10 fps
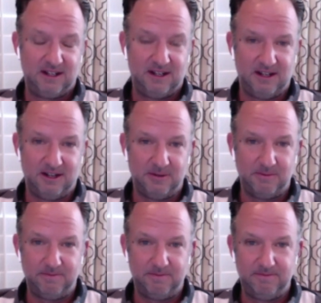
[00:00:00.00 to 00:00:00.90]

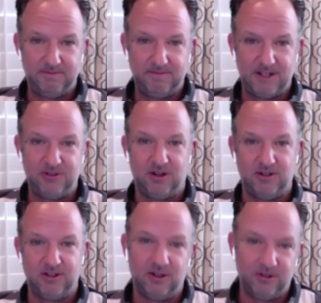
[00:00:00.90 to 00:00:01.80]
Um, all
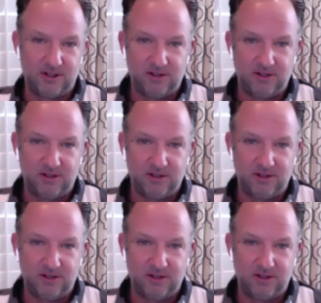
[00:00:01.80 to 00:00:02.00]
know the